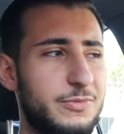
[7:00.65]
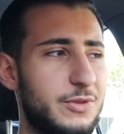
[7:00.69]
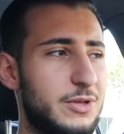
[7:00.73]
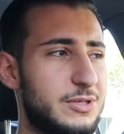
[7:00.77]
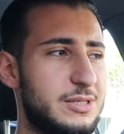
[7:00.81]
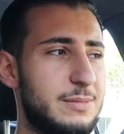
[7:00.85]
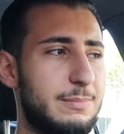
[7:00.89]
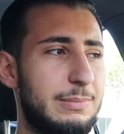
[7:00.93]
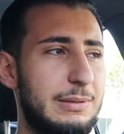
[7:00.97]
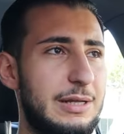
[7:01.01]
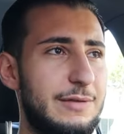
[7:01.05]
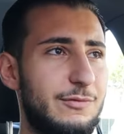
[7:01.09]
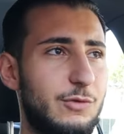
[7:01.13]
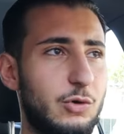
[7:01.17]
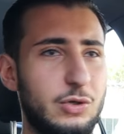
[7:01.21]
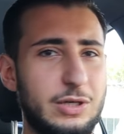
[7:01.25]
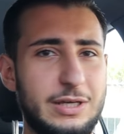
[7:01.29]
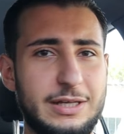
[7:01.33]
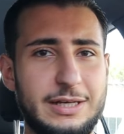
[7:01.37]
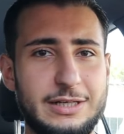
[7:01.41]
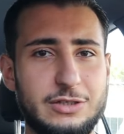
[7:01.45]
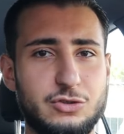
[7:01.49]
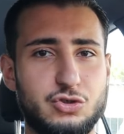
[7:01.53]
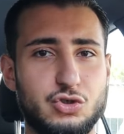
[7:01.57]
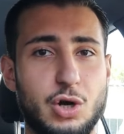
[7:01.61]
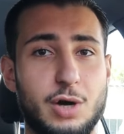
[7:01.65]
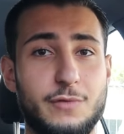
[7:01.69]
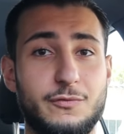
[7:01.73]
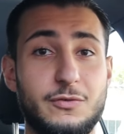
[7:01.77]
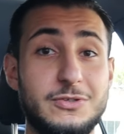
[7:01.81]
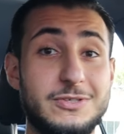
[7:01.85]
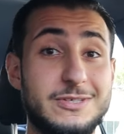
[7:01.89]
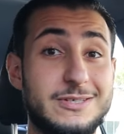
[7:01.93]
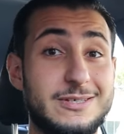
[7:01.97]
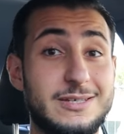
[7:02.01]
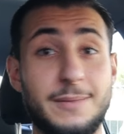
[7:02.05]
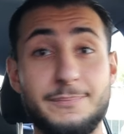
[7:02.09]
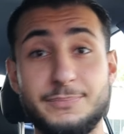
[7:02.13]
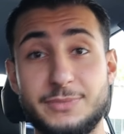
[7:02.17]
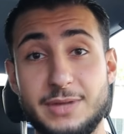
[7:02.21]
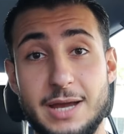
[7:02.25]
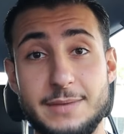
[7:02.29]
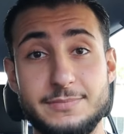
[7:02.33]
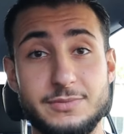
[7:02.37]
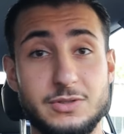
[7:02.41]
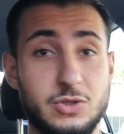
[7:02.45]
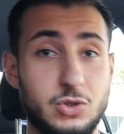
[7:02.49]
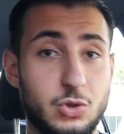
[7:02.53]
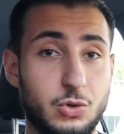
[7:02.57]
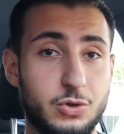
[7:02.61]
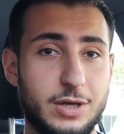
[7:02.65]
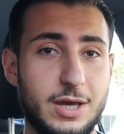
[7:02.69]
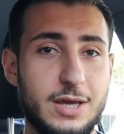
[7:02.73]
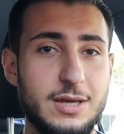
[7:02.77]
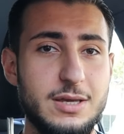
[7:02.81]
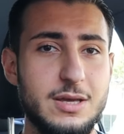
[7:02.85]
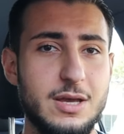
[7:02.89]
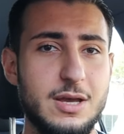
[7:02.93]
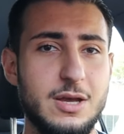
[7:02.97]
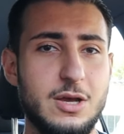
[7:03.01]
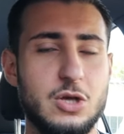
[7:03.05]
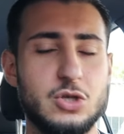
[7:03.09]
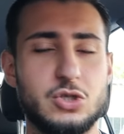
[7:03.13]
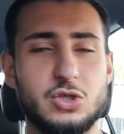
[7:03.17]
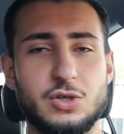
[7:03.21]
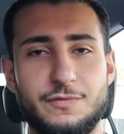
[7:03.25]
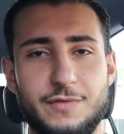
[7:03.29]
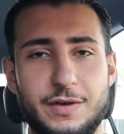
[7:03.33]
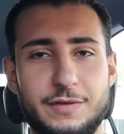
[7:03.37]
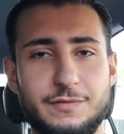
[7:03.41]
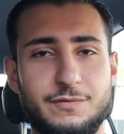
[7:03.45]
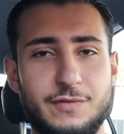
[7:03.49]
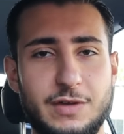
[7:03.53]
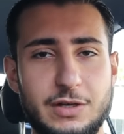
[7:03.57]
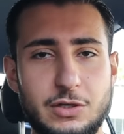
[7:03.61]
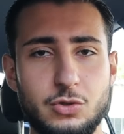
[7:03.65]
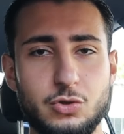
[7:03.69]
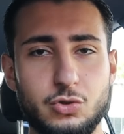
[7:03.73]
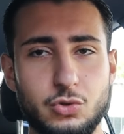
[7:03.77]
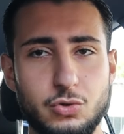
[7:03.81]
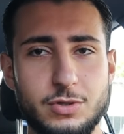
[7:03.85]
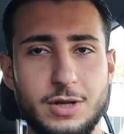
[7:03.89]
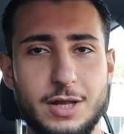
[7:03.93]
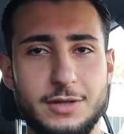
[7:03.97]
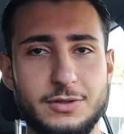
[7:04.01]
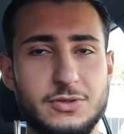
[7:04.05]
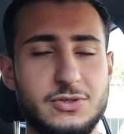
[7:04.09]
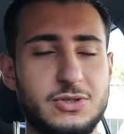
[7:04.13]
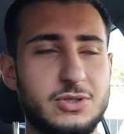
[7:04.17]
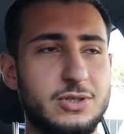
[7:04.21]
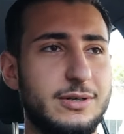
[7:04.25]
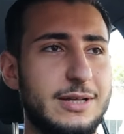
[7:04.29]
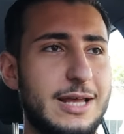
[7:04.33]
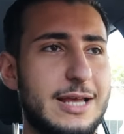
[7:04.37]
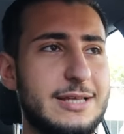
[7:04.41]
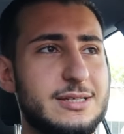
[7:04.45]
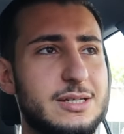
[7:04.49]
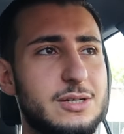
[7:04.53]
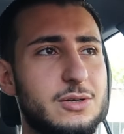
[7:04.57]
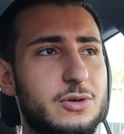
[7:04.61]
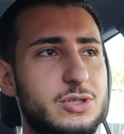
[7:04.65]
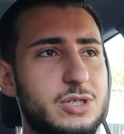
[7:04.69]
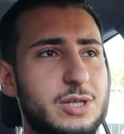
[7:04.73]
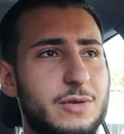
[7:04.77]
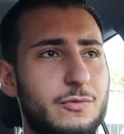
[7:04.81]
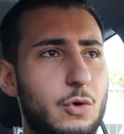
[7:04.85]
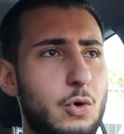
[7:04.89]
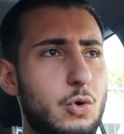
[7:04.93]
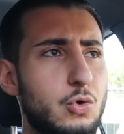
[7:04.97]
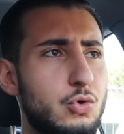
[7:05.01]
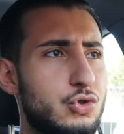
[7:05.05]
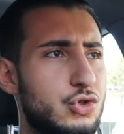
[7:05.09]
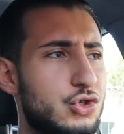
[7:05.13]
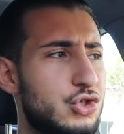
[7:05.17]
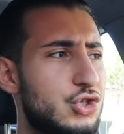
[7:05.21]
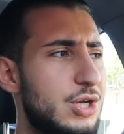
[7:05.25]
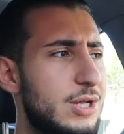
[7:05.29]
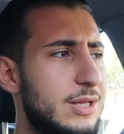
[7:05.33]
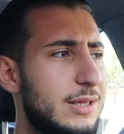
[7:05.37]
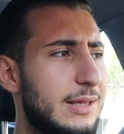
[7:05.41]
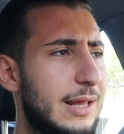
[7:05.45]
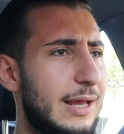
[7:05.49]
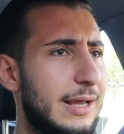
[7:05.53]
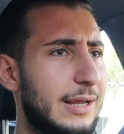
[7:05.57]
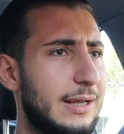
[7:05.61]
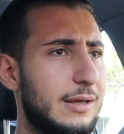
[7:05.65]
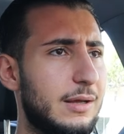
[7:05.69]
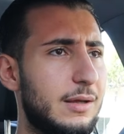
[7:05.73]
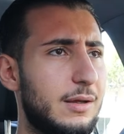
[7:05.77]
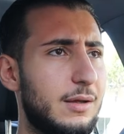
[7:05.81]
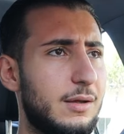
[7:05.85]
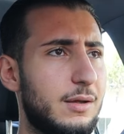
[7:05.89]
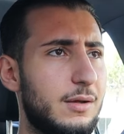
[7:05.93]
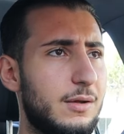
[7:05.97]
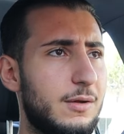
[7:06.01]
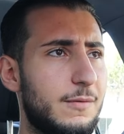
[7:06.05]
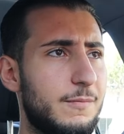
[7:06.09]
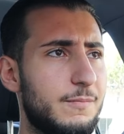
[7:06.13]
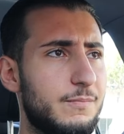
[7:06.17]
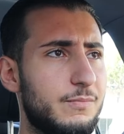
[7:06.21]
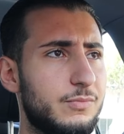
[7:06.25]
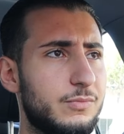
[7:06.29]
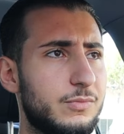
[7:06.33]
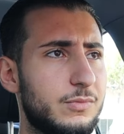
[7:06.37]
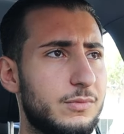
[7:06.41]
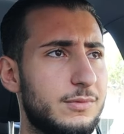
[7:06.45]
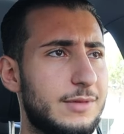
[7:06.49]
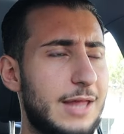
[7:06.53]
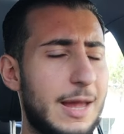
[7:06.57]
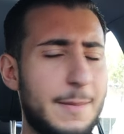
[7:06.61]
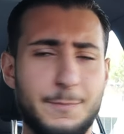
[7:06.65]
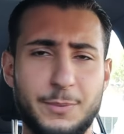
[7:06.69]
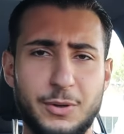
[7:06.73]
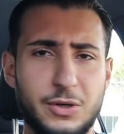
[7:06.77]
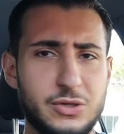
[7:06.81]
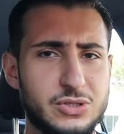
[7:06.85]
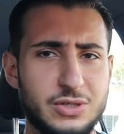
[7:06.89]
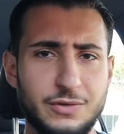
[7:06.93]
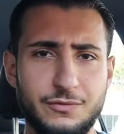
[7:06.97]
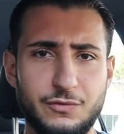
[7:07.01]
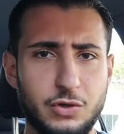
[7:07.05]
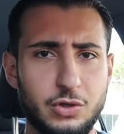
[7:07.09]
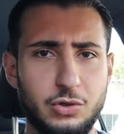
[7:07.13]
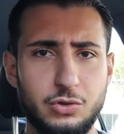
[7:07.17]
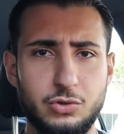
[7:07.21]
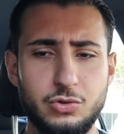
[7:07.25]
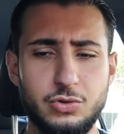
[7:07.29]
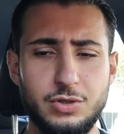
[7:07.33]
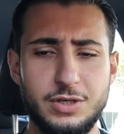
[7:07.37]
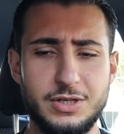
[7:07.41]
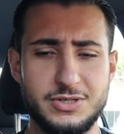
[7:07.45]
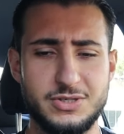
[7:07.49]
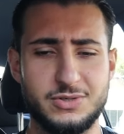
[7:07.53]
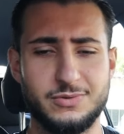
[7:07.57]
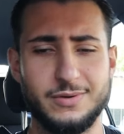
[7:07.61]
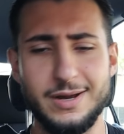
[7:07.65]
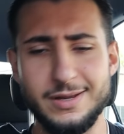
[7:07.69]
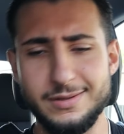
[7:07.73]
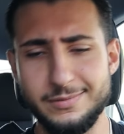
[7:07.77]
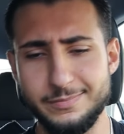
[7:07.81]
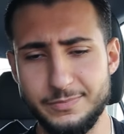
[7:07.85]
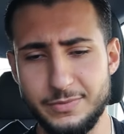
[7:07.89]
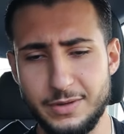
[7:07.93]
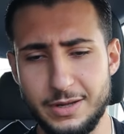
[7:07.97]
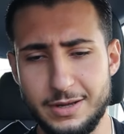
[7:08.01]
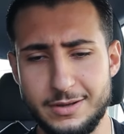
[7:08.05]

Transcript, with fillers: Does he believe, oh, eating junk food sometimes is okay? So when, when you do that, you start asking yourself, oh, shit, like, that person wouldn't do this, right?